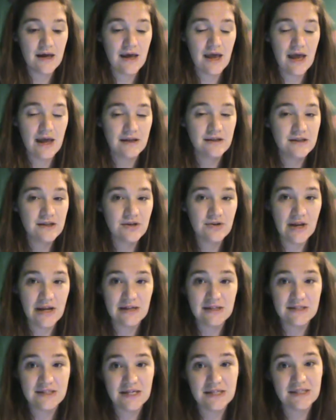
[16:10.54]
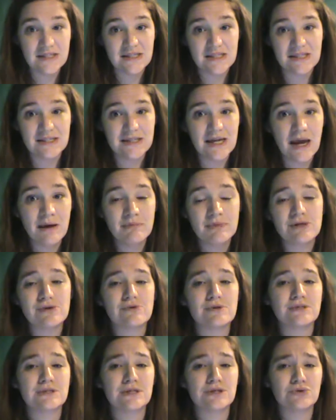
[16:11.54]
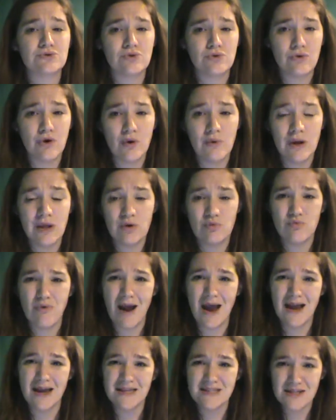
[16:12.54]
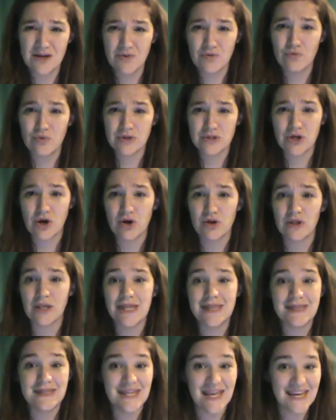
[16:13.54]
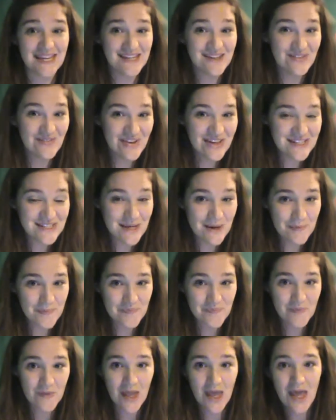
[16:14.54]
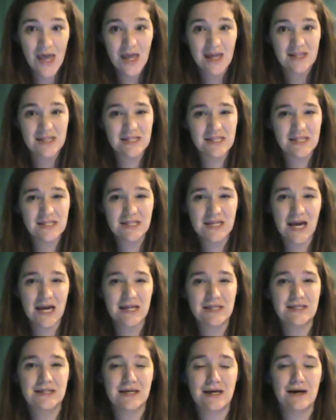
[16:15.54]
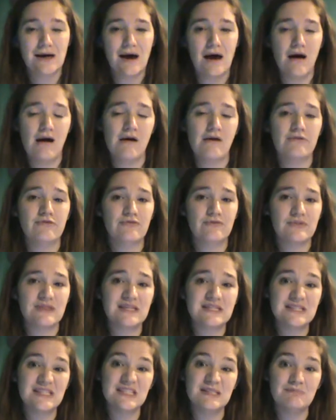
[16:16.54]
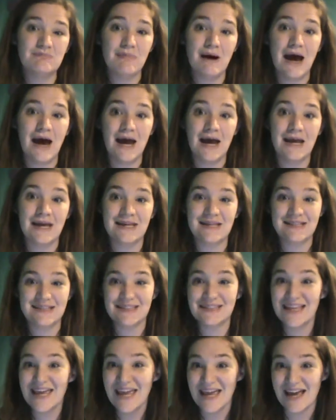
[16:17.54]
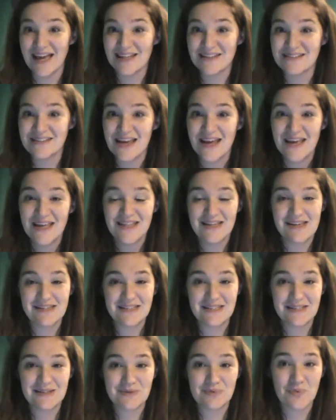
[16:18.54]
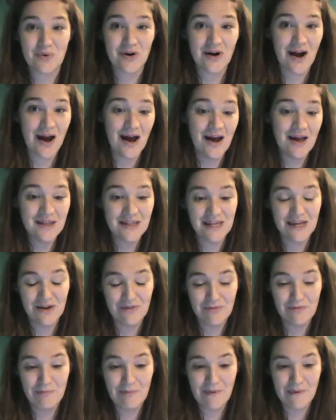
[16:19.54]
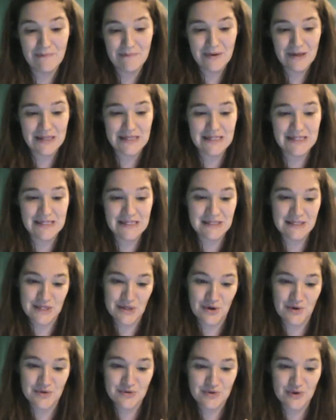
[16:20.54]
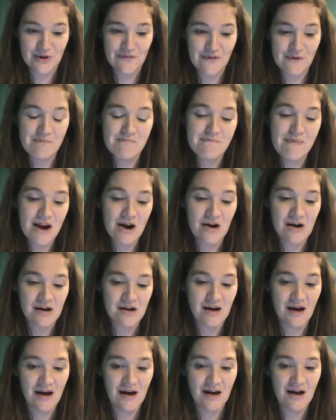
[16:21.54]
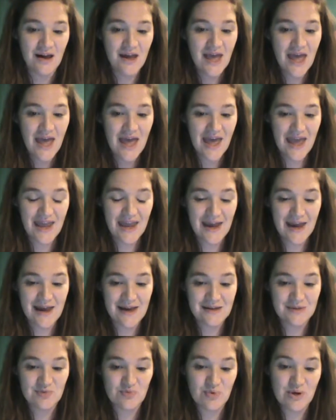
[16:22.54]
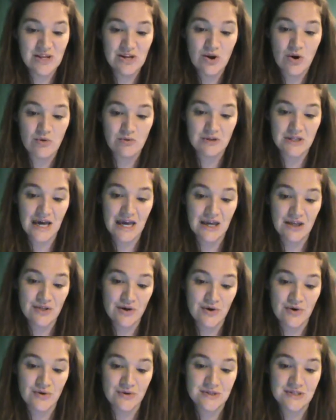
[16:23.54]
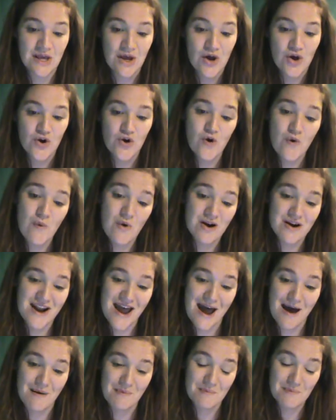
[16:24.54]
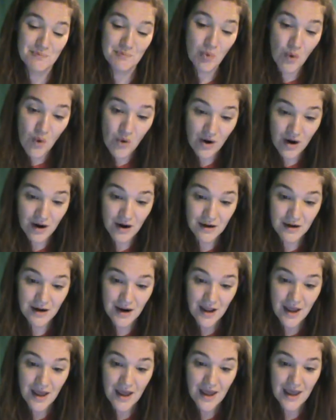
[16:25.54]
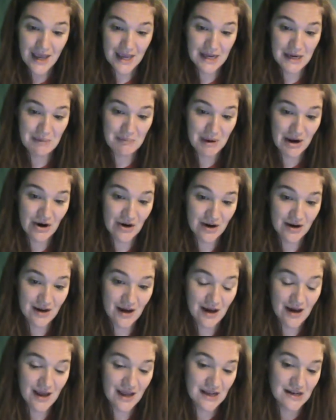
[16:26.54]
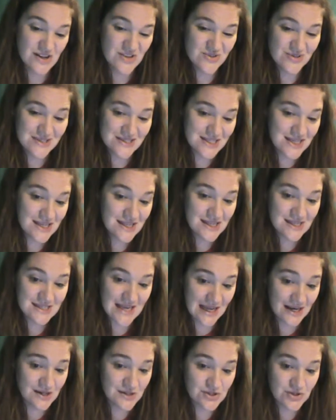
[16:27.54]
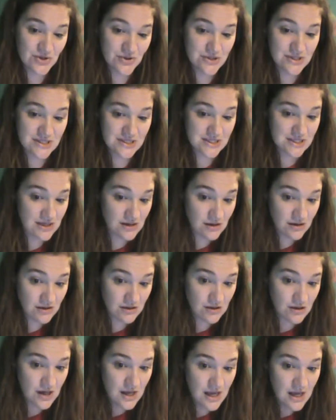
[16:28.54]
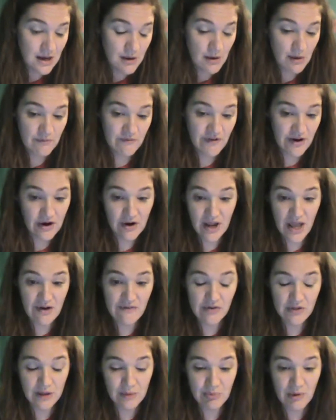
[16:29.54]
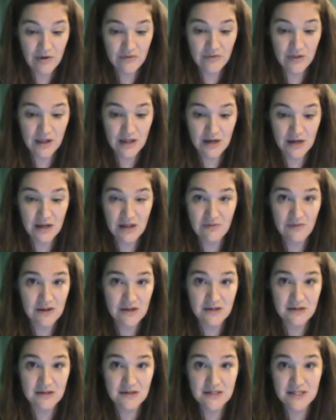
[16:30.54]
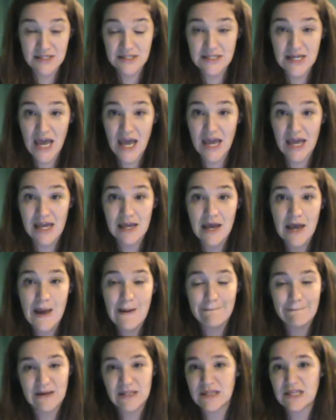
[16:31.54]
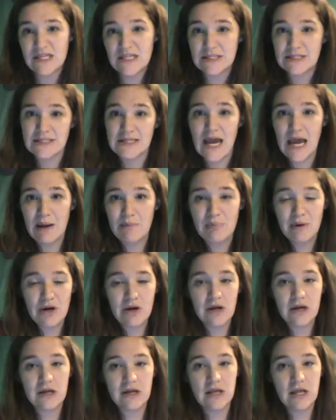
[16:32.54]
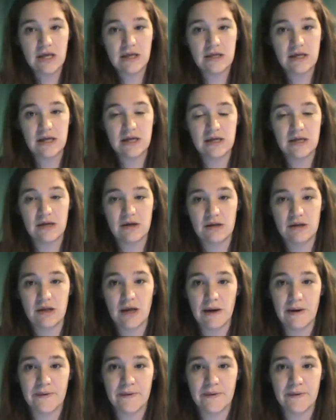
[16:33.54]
in the United States at this time, there was this growing rise of what's called nativism. This is the idea of, this is my land. This is where I live. This is, sort of America. And we don't like those who were not born in America. And you see this attitude still very heavily prevalent even today. But this time period, it